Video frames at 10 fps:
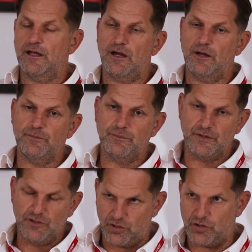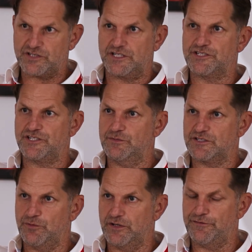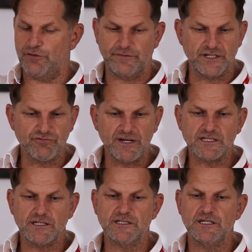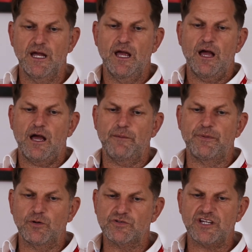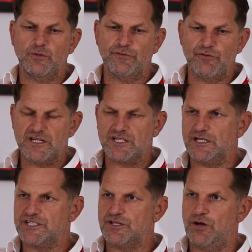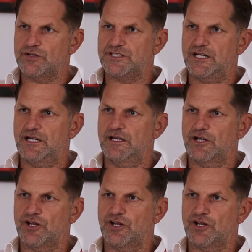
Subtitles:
not costing us too much money for obvious reasons, but also we've recently started